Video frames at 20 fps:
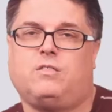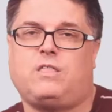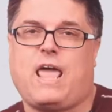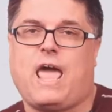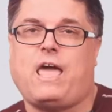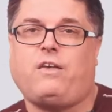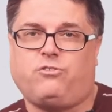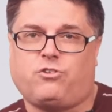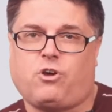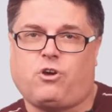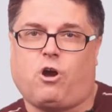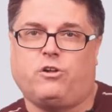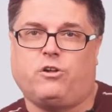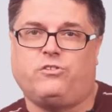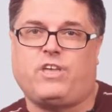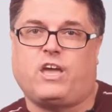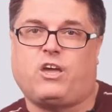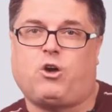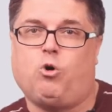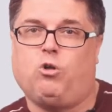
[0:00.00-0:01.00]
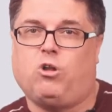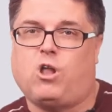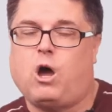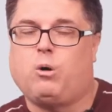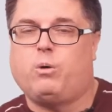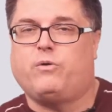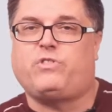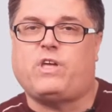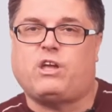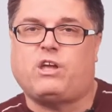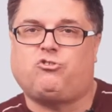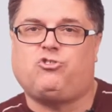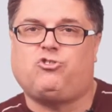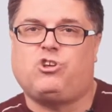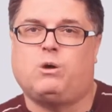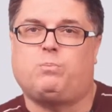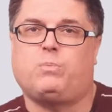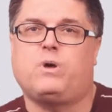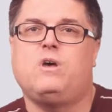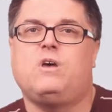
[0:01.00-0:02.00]
the ace cards that go along with that
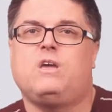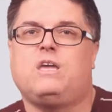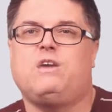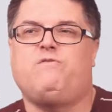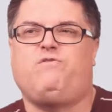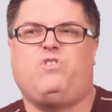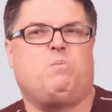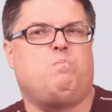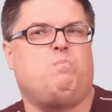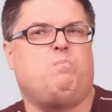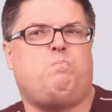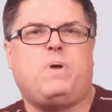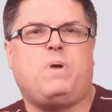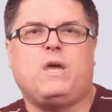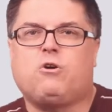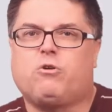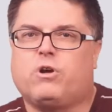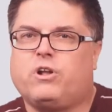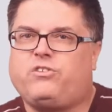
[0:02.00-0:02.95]
ship give them bigger